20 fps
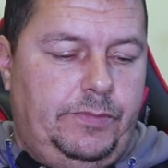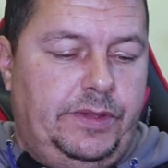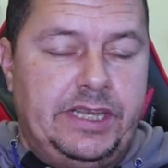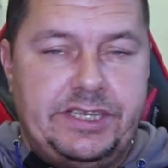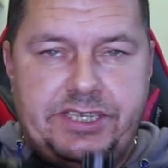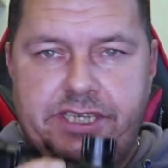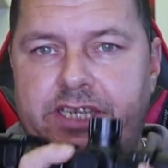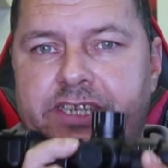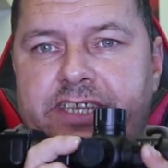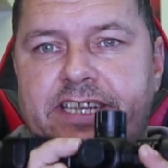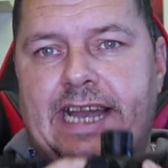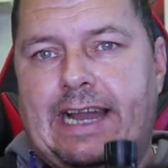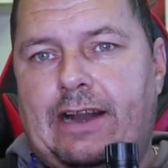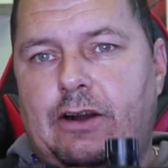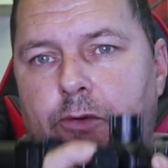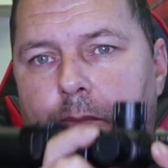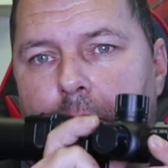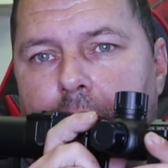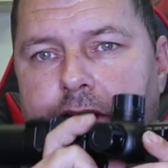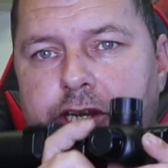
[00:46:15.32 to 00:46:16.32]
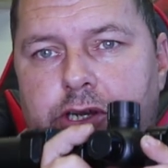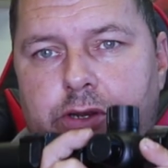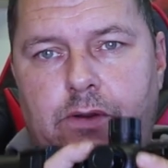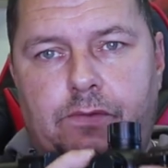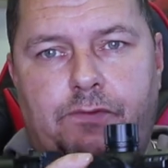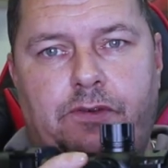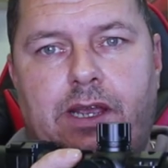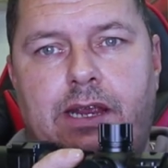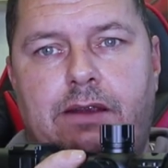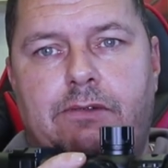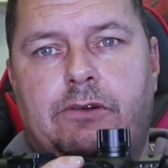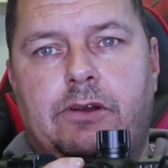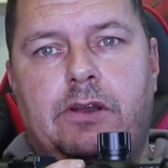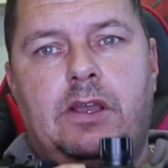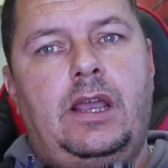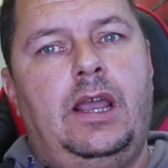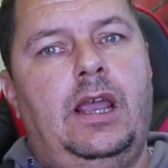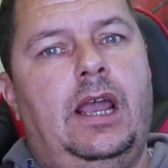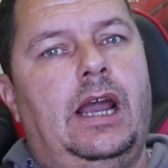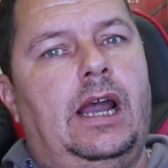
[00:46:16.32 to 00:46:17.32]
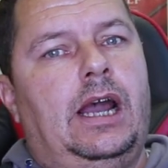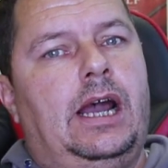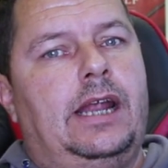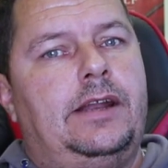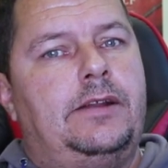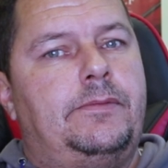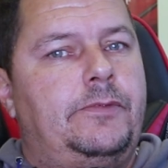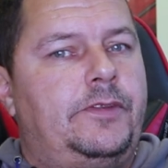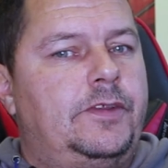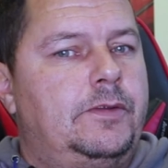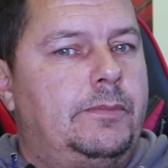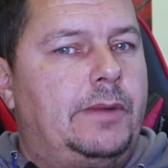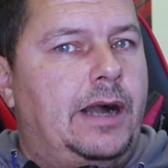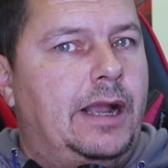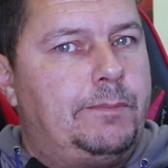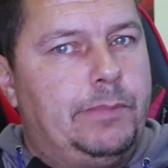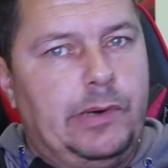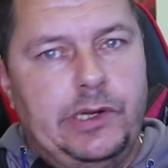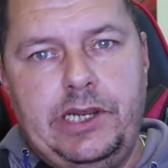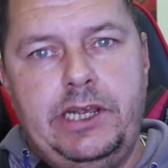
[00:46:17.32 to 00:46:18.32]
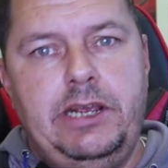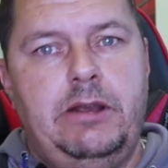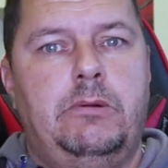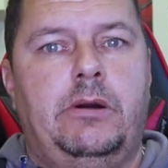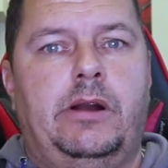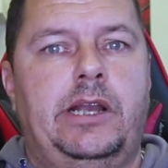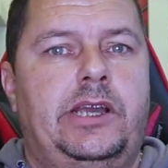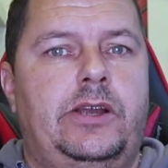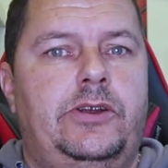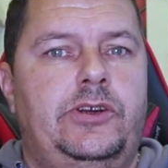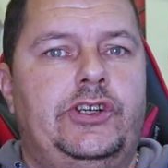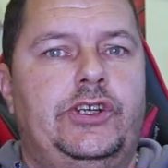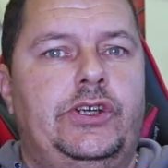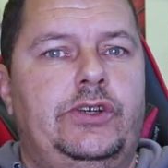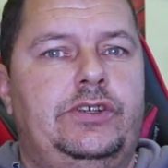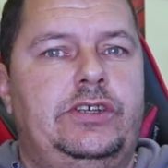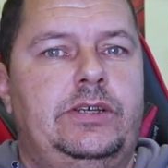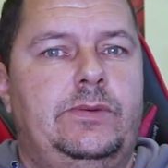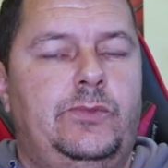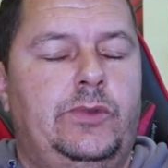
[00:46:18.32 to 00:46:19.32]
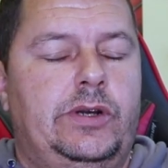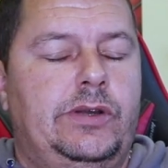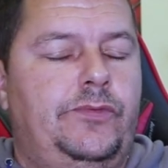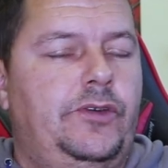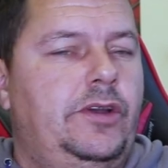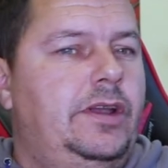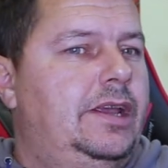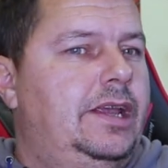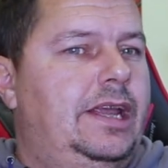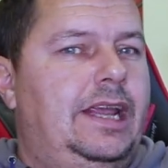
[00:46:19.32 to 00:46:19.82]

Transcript: This is now my new favorite, and my buddy who I go shooting with,